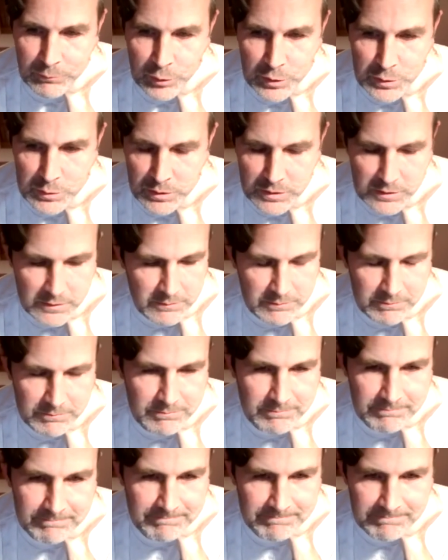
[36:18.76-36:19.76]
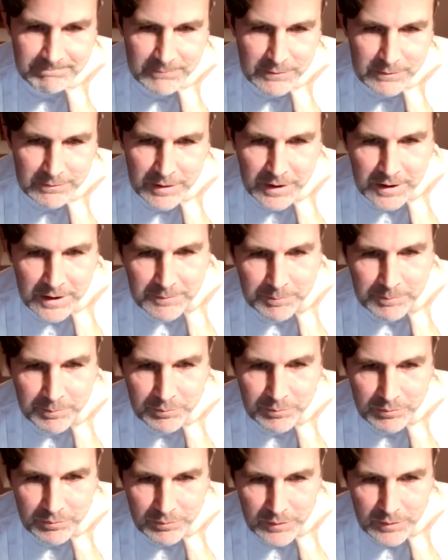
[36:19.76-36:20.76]
would yeah,
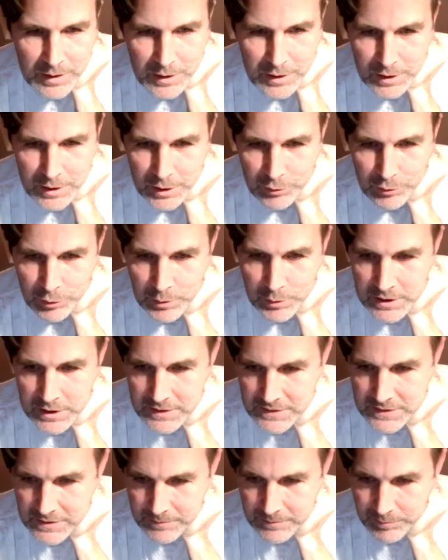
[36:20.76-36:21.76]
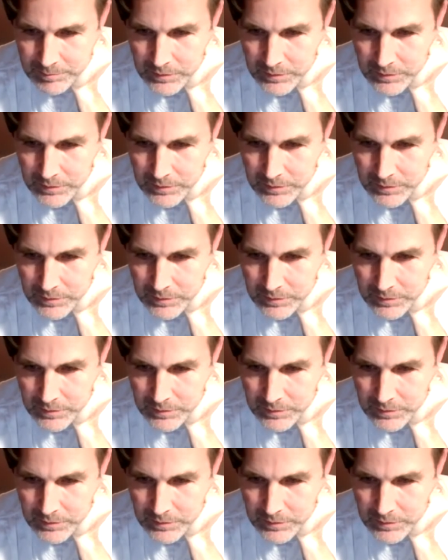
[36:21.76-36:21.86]
ruin it.